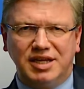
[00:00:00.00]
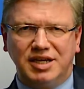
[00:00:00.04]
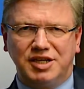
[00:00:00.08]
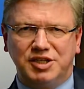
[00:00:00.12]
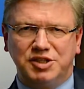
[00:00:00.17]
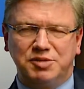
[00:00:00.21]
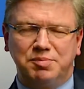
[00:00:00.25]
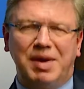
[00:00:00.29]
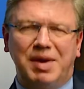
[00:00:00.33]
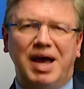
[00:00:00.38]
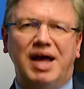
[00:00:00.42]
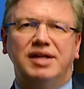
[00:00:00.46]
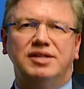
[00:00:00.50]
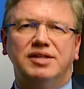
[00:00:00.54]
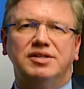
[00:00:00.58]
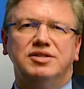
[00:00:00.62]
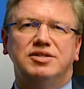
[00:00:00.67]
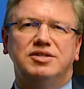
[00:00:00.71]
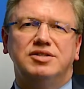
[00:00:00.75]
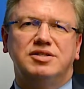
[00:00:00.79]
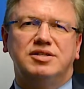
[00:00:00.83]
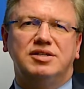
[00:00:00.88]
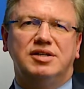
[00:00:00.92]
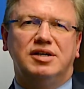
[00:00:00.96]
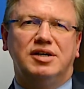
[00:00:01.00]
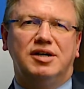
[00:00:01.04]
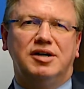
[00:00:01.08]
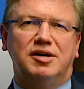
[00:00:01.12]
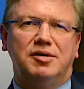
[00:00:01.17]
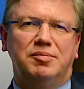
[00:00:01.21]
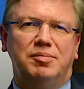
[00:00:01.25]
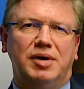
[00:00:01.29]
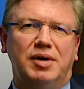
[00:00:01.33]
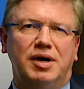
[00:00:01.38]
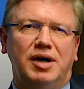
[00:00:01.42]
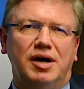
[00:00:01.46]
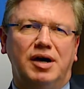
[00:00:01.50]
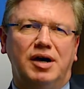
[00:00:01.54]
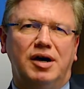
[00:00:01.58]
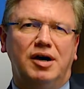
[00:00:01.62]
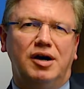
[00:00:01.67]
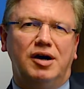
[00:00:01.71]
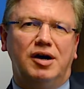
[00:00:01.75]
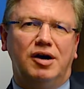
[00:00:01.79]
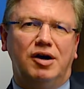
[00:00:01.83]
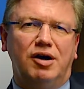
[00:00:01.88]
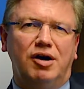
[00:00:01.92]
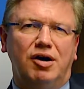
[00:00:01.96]
expense
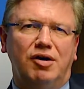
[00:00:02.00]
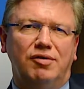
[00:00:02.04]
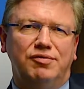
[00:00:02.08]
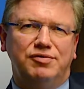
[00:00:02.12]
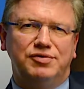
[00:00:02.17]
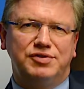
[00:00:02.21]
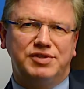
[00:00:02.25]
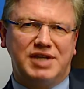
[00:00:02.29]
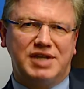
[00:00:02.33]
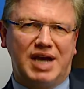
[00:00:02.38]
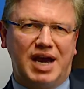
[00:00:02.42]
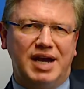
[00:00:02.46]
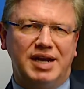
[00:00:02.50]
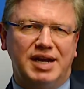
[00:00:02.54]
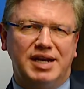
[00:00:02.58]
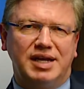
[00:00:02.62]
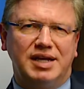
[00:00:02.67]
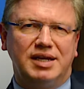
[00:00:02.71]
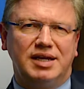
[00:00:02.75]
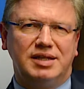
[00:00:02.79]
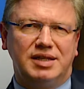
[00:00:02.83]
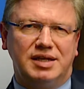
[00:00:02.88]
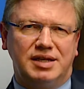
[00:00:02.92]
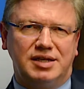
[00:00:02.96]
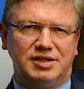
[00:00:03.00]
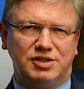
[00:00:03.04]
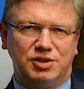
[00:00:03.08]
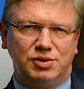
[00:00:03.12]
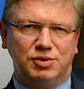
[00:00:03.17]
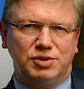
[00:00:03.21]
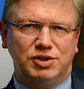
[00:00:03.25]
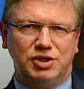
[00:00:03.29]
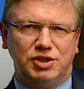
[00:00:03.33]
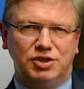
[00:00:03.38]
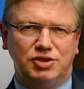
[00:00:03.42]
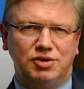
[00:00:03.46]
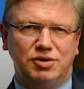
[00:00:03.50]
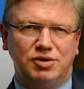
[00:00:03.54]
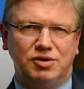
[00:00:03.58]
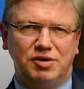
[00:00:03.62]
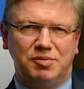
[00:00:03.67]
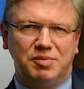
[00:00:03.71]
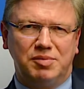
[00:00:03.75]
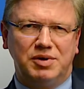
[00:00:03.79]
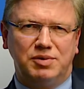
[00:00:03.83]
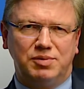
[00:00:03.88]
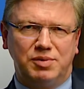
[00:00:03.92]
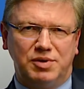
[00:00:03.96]
of signing the association
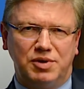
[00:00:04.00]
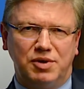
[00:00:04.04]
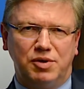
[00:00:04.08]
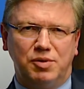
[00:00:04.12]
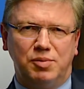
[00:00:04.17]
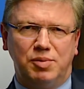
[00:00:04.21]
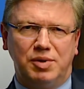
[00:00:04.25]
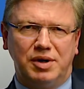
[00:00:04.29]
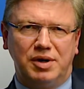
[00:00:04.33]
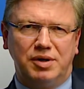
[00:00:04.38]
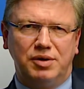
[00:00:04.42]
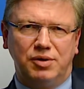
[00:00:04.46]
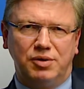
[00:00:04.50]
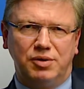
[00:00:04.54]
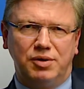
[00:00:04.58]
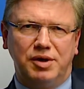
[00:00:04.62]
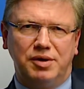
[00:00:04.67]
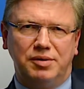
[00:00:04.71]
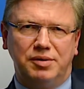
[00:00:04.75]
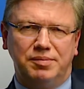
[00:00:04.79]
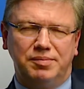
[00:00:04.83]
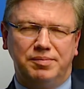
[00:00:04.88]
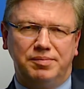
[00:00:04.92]
agreement with the European Union.